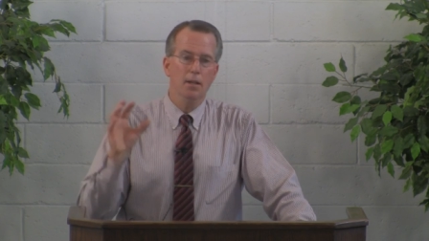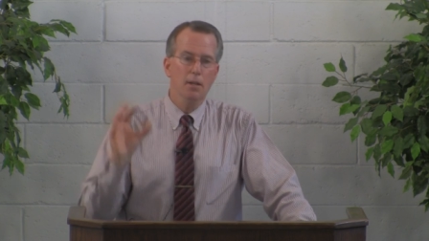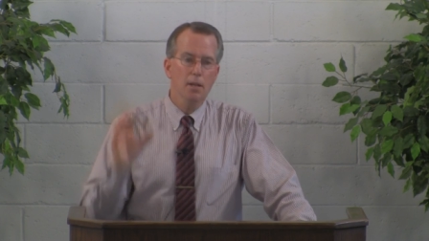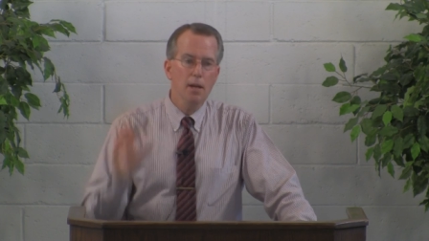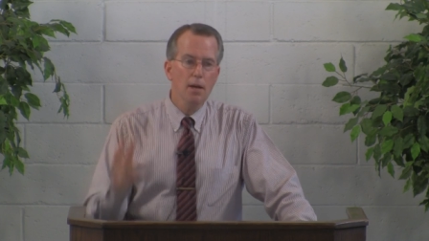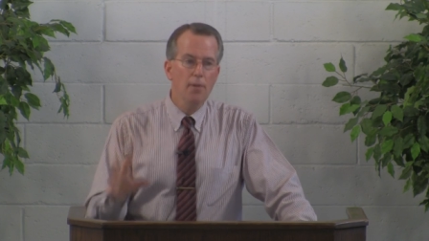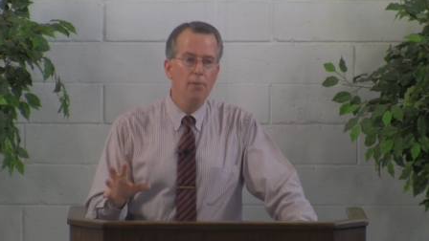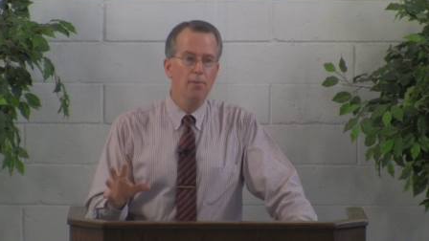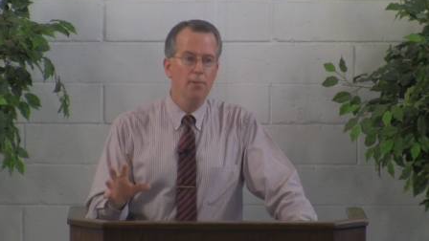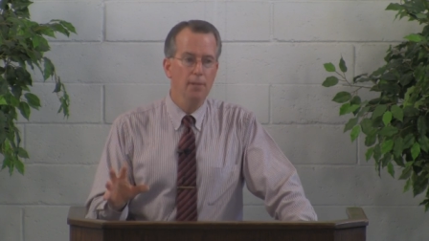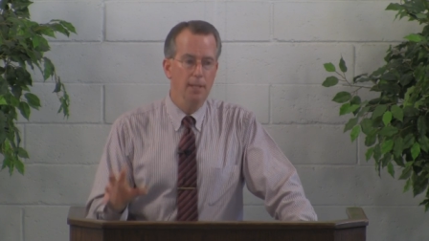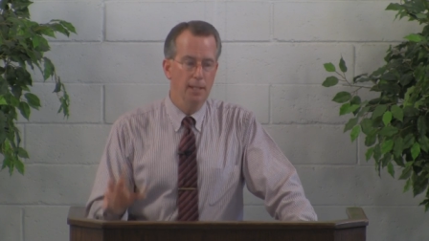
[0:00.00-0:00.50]

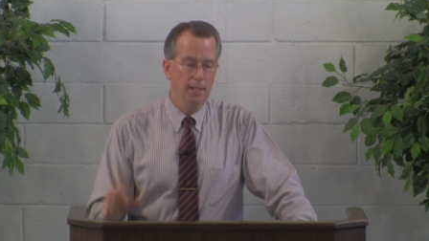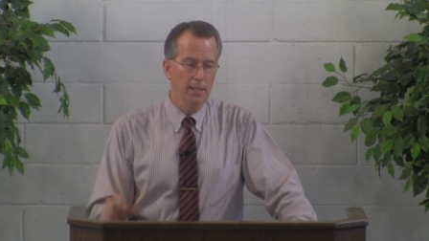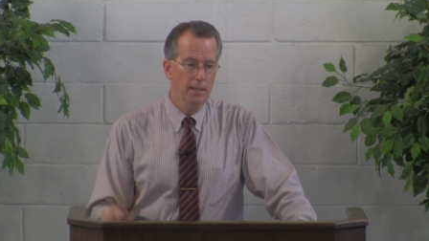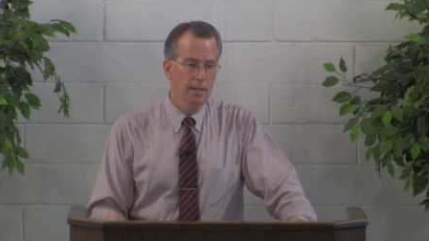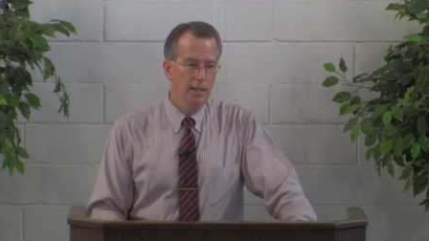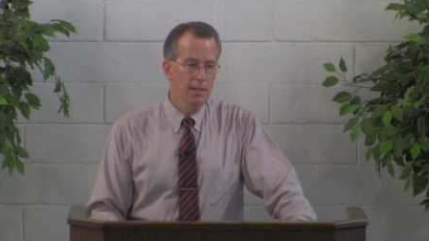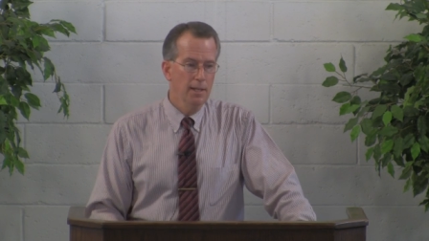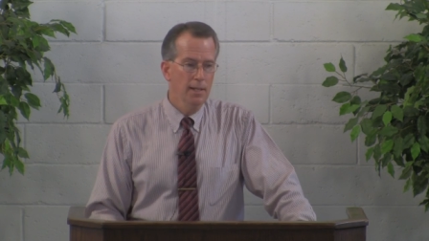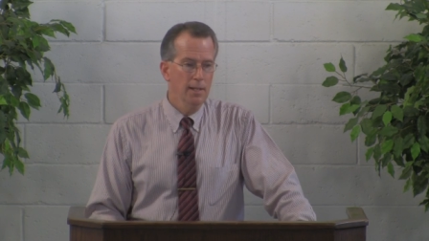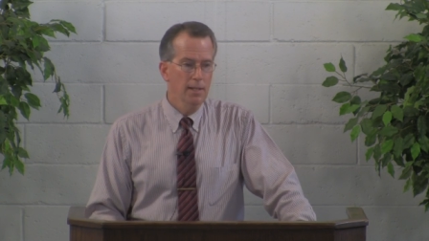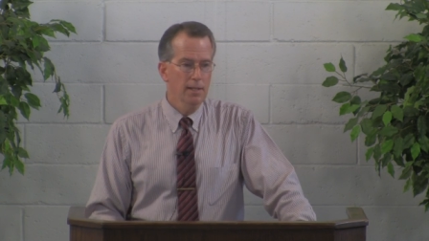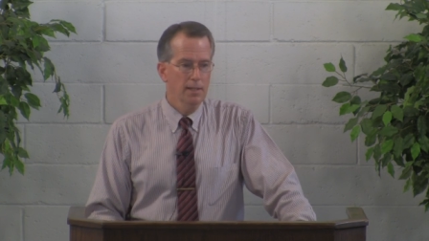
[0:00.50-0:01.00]
Nothing
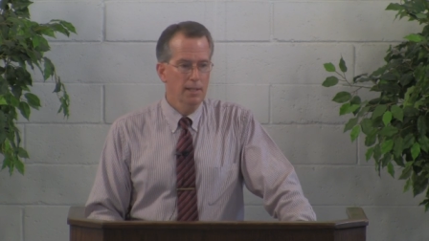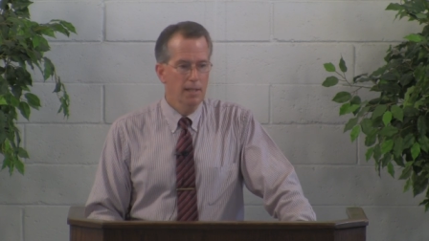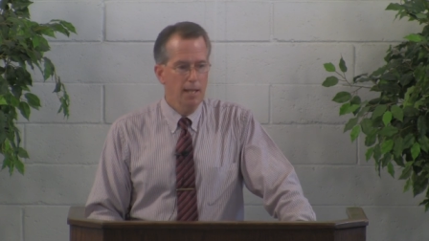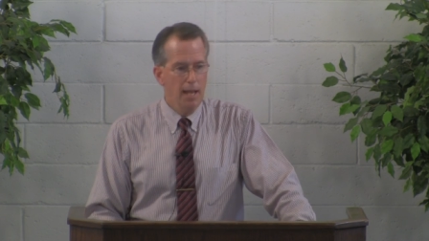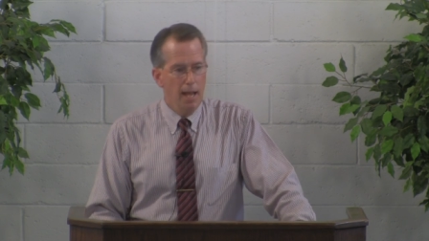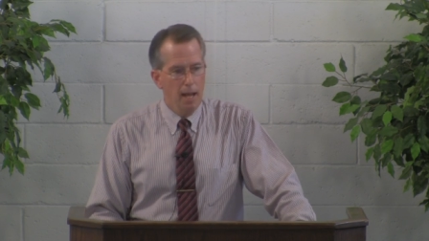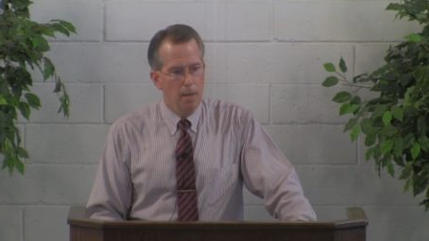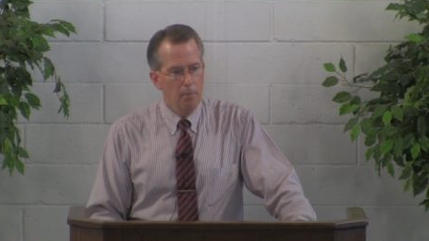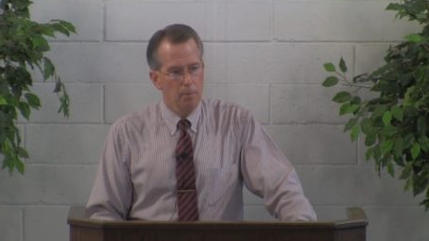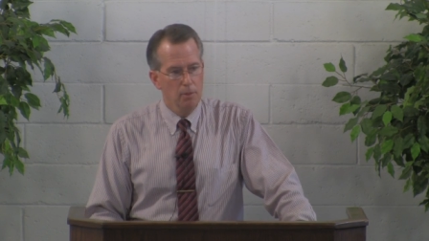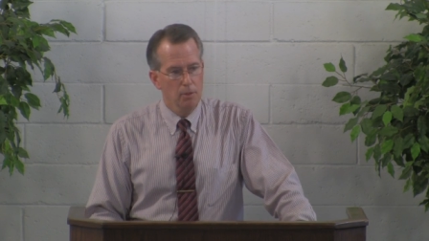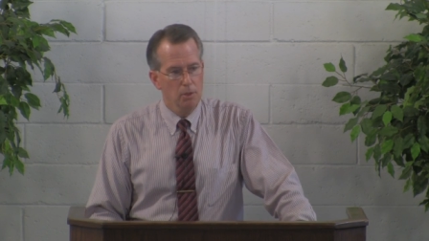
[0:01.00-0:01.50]
that
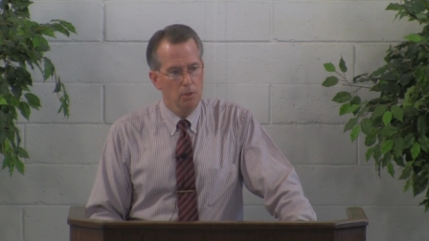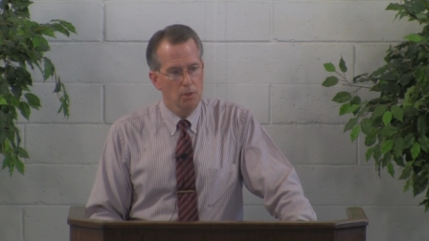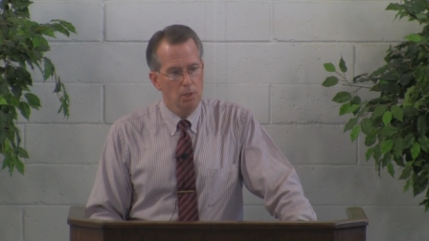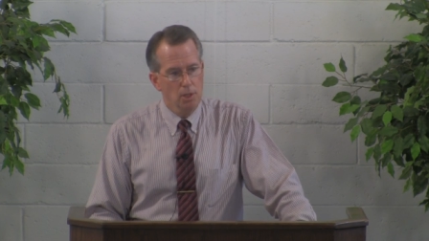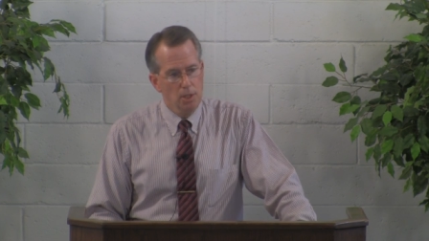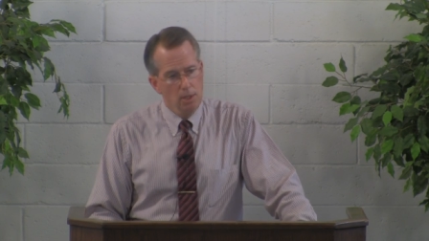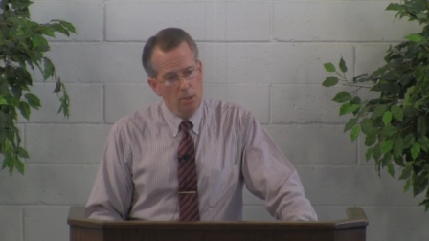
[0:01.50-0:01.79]
happens to